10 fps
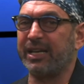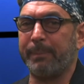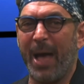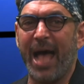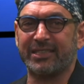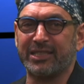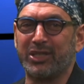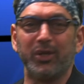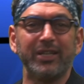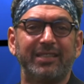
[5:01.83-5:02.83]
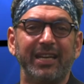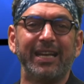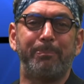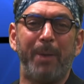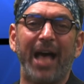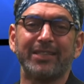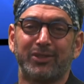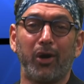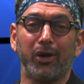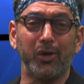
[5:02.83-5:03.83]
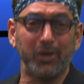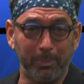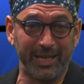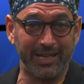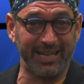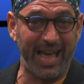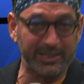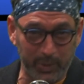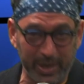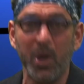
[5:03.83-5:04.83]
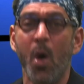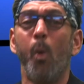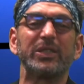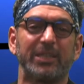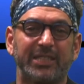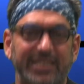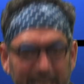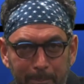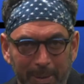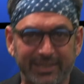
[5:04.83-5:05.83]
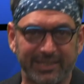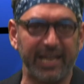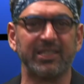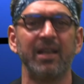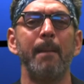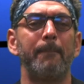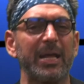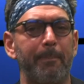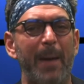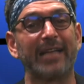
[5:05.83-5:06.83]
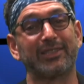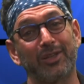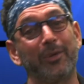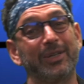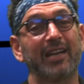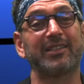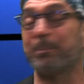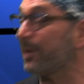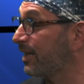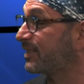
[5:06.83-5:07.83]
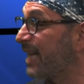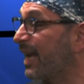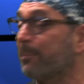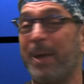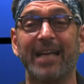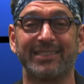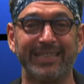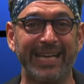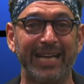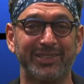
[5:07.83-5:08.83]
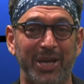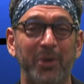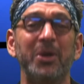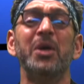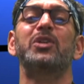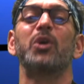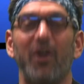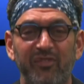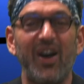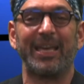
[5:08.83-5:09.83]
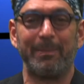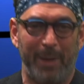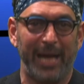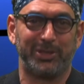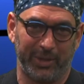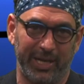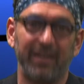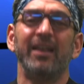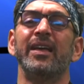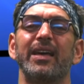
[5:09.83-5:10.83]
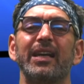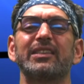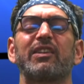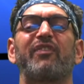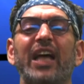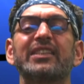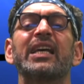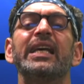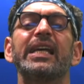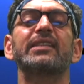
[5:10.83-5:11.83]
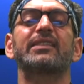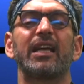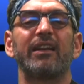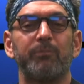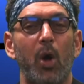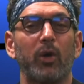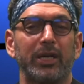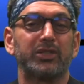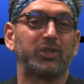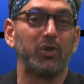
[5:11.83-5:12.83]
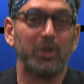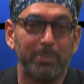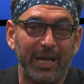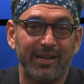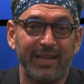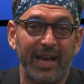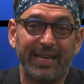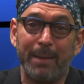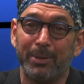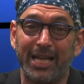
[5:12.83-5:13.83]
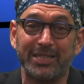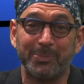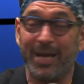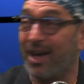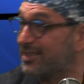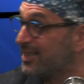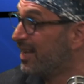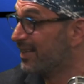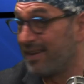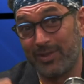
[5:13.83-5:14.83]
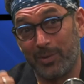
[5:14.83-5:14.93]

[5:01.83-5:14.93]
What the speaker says: passes, the only TD pass Darnold completed last week was a pick six by the Pats, although he did complete a second pass in the end zone to a fucking Patriot. In his defense, he is said to have broken his shoulder blade in that game, but let's be honest, given the way